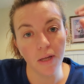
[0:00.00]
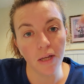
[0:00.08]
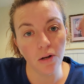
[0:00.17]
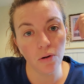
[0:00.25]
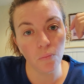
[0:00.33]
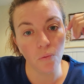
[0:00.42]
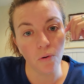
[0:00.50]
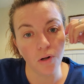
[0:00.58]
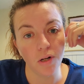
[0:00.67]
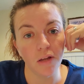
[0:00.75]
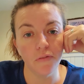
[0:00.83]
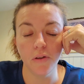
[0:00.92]
in our
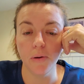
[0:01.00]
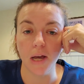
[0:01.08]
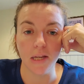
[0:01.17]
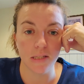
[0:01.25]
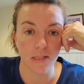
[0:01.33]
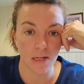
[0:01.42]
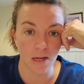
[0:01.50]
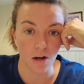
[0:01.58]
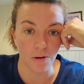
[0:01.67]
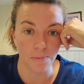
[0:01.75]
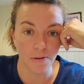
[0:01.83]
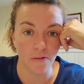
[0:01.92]
ward if you guys need help.